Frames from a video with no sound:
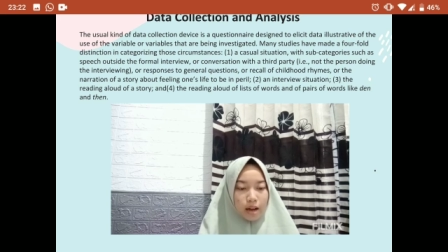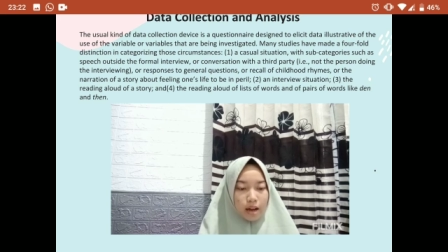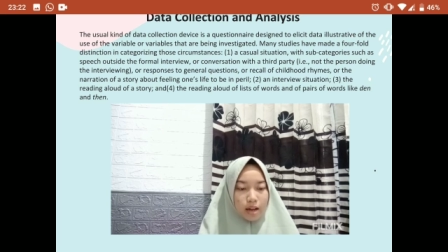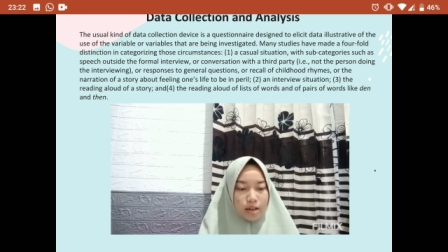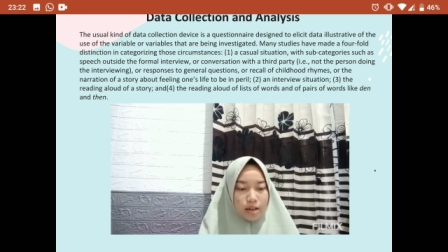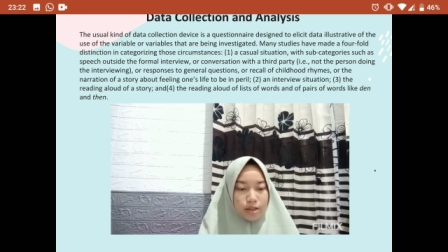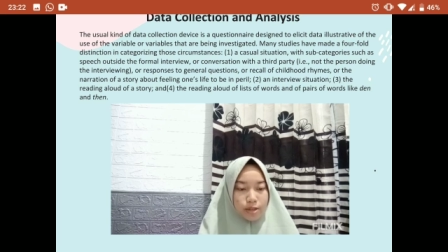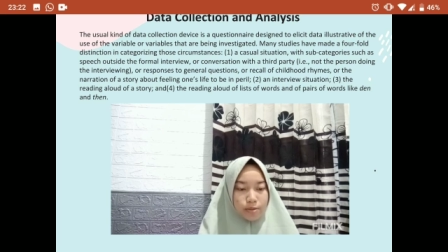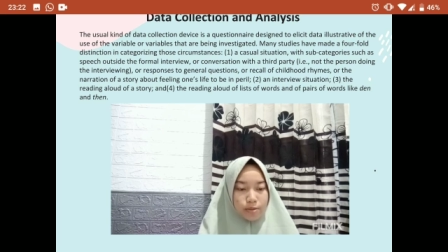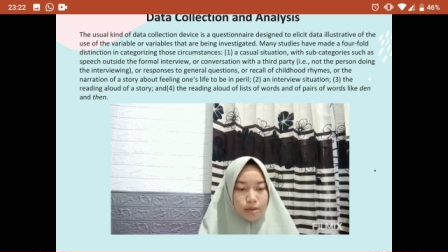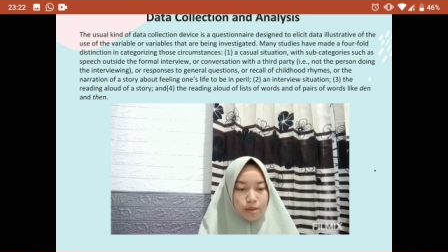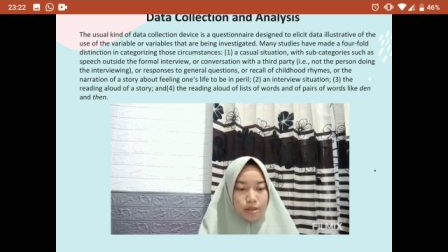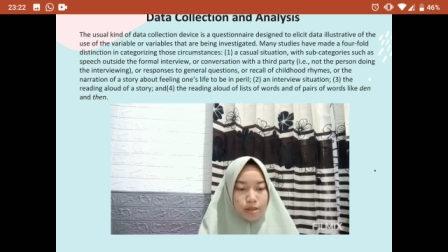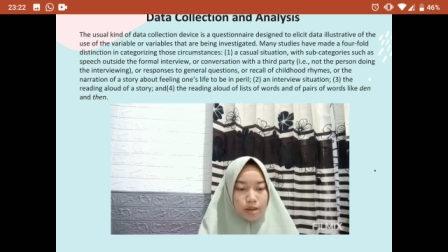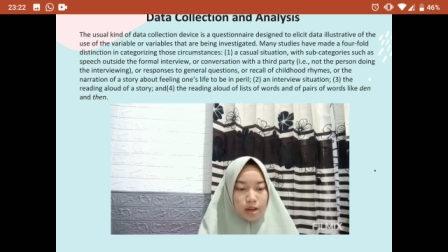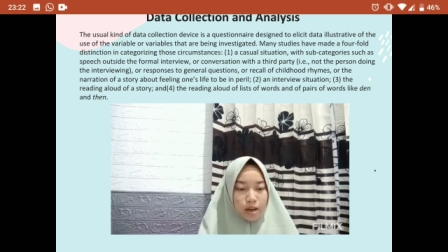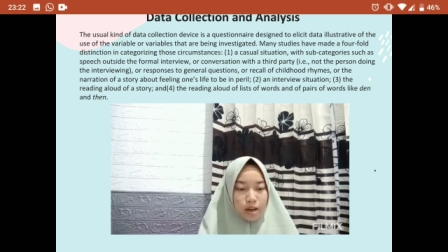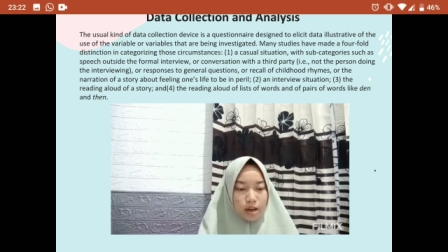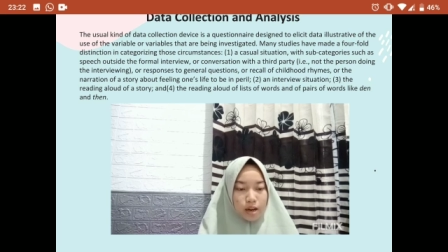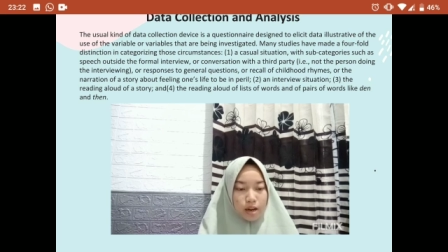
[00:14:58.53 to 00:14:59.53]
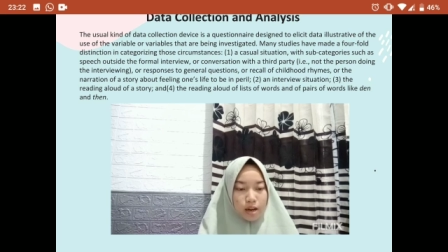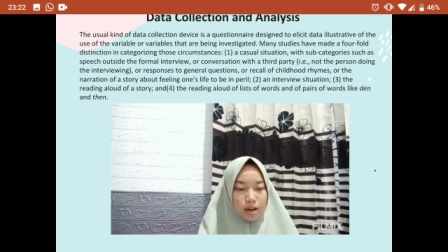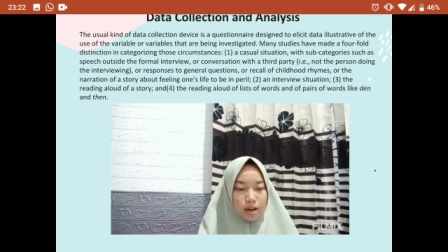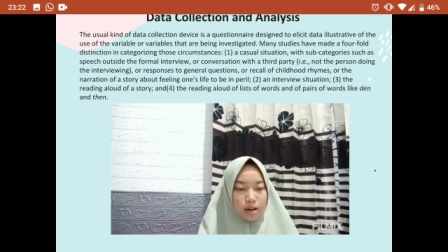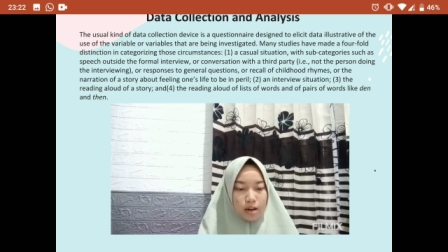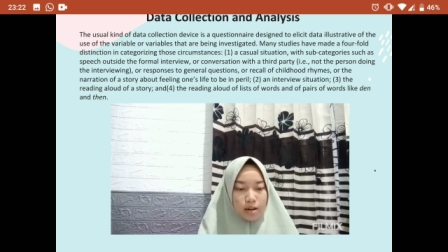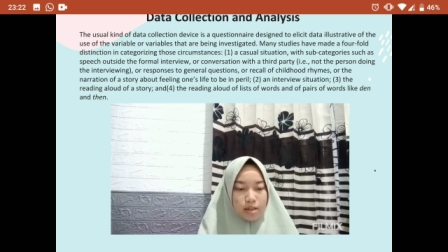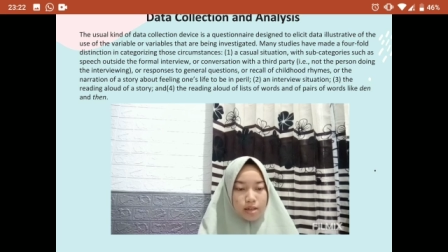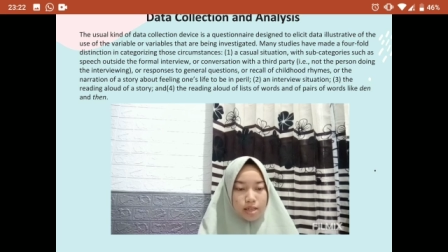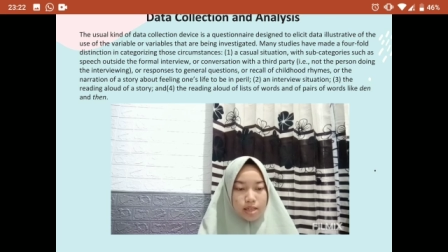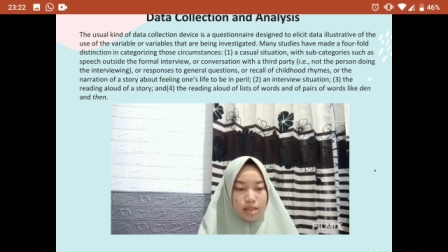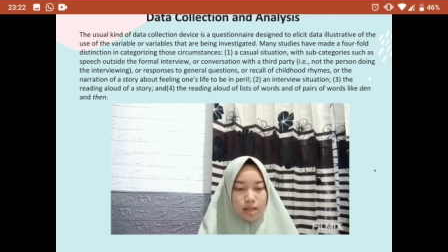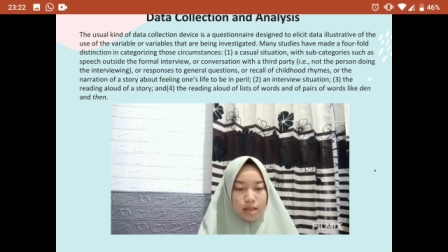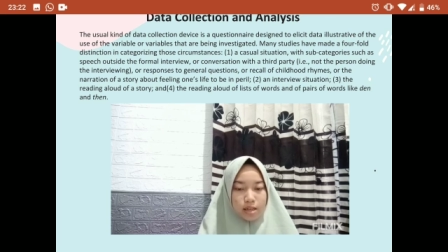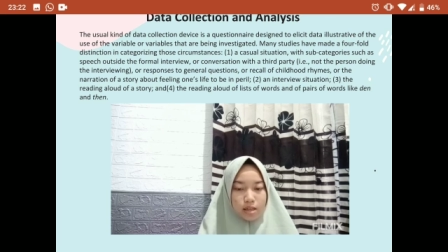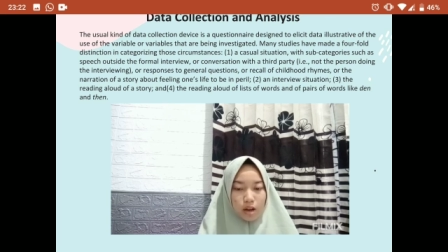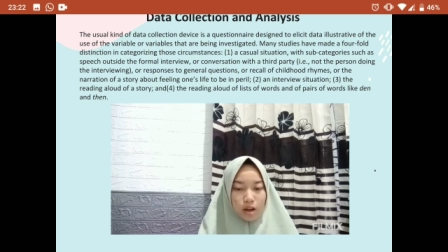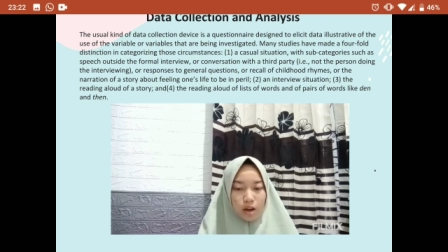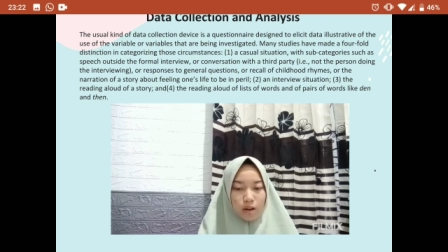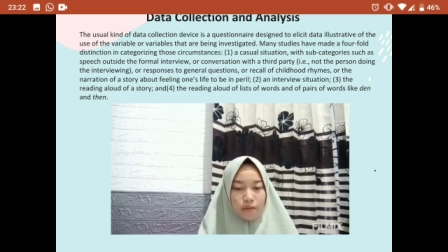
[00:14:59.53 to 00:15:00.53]
as speech outside
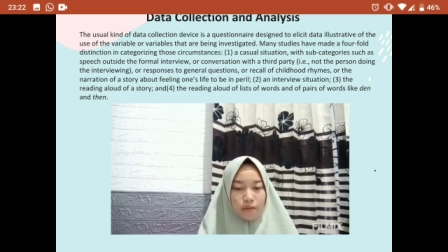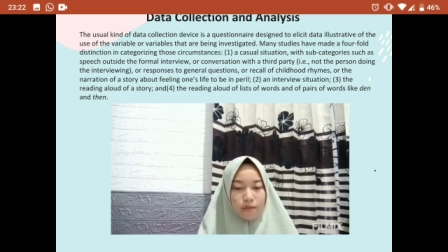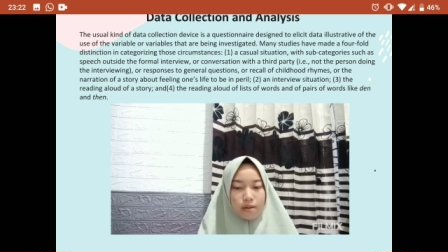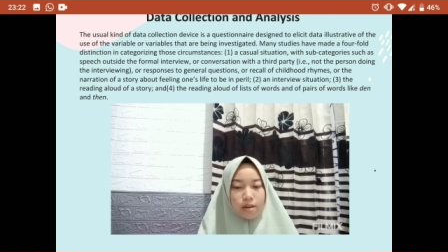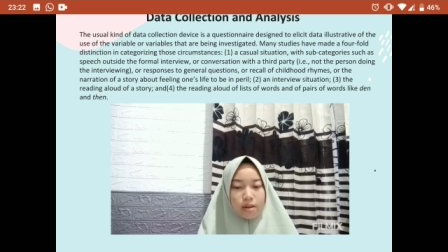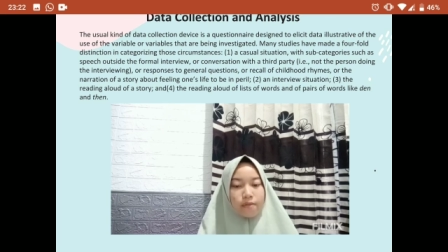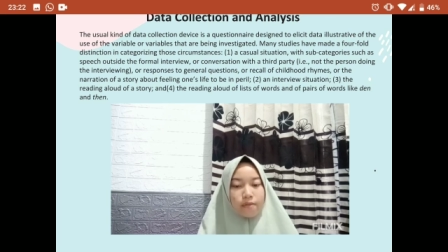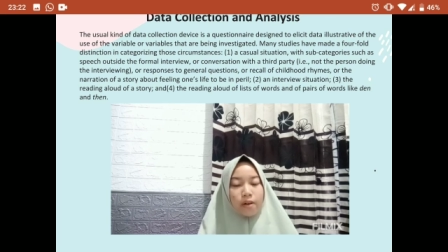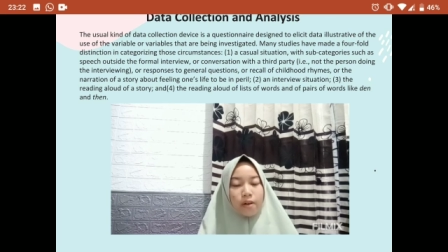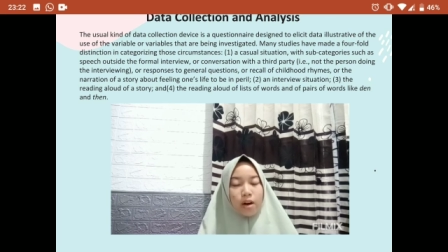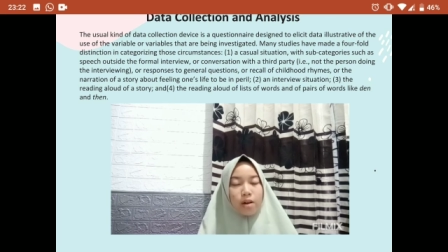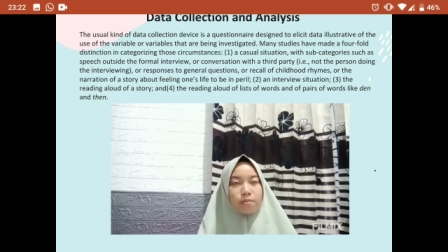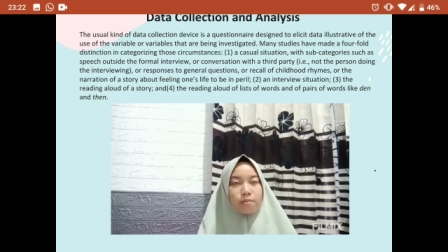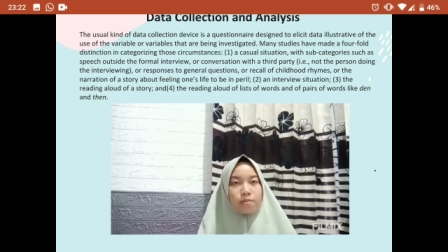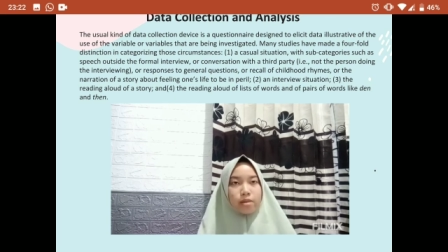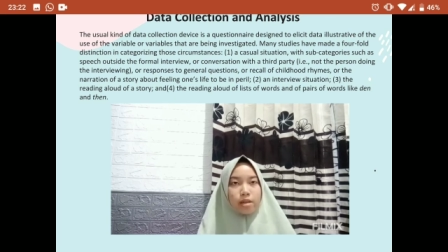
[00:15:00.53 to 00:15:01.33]
of a firm